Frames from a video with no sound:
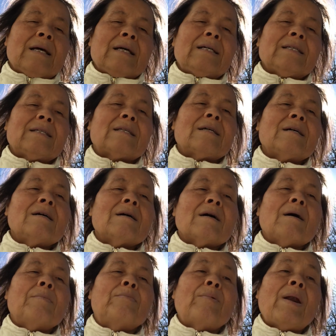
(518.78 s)
is the
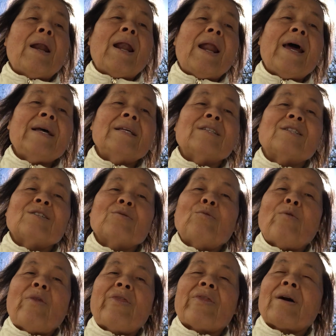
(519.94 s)
blaze
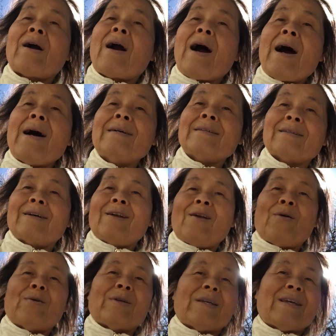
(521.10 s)
with God's
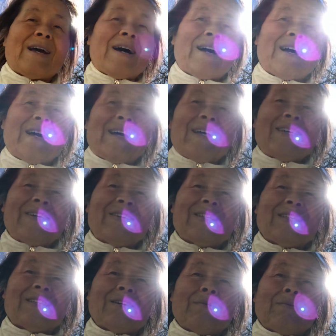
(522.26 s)
glory. Yeah, here
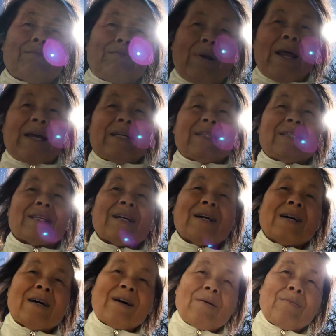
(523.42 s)
is the blaze.
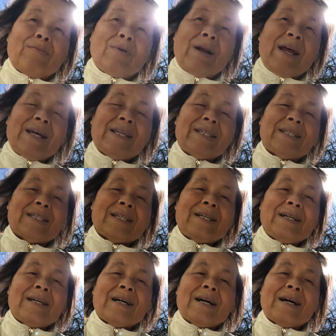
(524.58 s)
Blaze
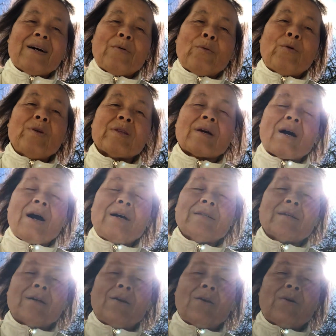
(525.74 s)
uh, with God's
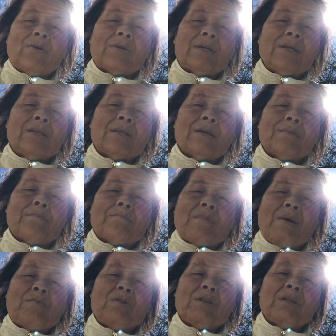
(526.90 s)
glory. The
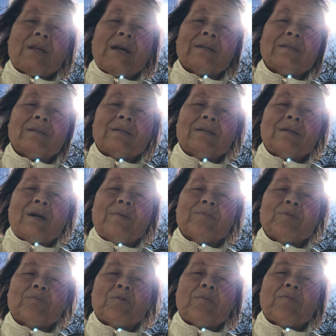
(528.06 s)
memory text
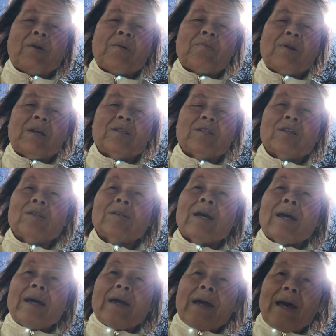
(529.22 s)
comes from Revelation
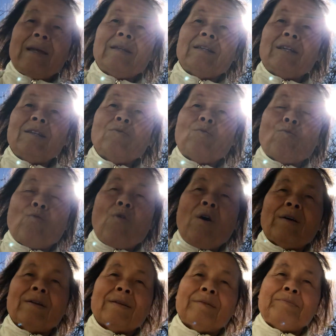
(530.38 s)

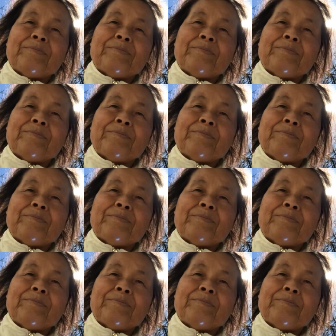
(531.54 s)
18.1.